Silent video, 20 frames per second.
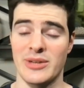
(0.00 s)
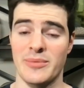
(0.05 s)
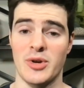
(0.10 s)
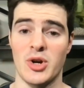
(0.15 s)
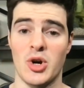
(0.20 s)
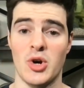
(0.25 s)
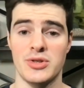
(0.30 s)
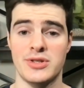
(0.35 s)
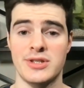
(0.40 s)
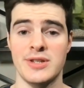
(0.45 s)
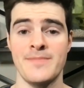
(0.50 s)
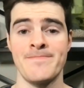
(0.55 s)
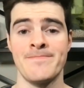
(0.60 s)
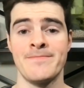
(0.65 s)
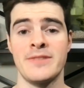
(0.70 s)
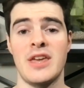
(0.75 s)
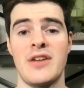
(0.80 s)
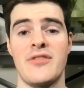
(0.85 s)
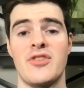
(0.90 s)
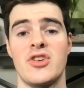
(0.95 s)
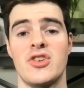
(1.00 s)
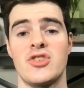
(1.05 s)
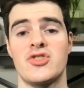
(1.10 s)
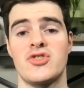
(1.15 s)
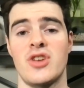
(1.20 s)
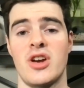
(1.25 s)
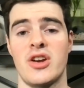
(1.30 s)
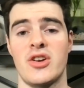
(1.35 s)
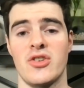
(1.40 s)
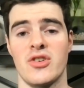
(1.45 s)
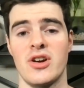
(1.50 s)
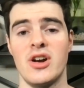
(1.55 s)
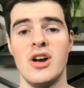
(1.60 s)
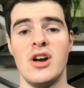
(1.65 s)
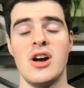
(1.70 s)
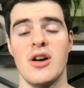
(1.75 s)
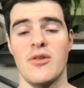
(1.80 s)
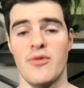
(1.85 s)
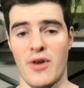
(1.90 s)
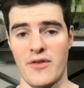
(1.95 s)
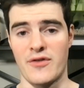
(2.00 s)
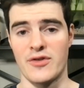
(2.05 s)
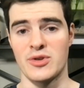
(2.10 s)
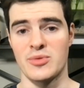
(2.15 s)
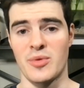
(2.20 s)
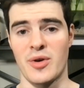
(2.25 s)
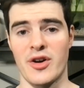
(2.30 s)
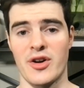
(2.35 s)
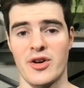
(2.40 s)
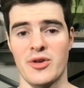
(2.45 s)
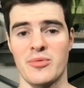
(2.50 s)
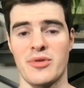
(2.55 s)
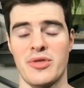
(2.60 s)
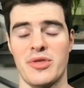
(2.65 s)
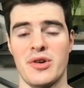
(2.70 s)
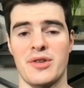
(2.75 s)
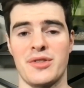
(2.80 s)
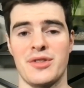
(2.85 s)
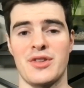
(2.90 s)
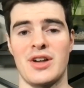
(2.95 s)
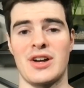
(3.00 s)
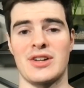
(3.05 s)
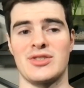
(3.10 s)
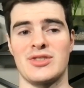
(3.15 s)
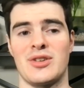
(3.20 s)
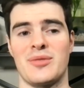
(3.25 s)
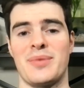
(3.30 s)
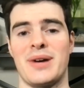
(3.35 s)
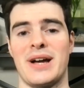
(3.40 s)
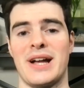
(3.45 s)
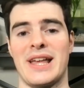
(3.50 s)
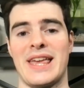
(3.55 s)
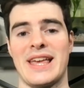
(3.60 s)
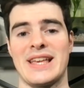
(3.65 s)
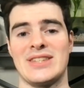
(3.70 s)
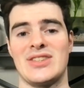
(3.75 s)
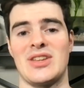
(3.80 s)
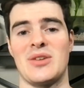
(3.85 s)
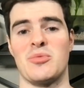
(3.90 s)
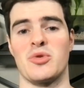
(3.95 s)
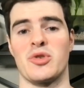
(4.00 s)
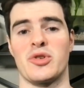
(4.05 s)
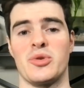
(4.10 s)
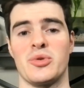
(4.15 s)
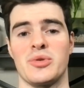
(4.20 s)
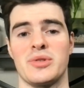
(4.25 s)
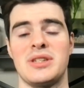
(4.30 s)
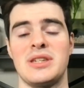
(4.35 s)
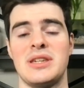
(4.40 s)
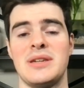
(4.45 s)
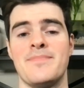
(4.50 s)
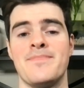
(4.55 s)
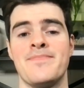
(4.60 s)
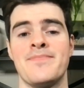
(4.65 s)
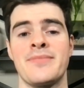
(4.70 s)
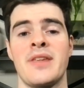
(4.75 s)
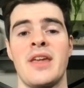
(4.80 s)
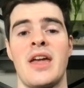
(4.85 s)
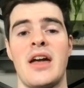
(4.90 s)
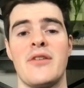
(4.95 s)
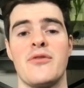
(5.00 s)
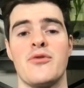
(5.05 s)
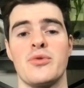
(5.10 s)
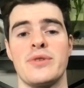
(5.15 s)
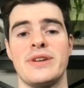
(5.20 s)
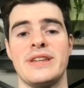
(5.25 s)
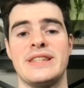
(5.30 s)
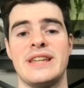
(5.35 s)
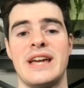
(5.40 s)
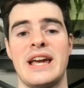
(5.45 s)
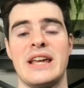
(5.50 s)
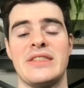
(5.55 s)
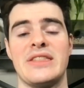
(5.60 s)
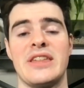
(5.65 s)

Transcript: I'm your host, Kevin Oestreicher of Ravens Wire, here with you on the Locked On Podcast Network, your team every day.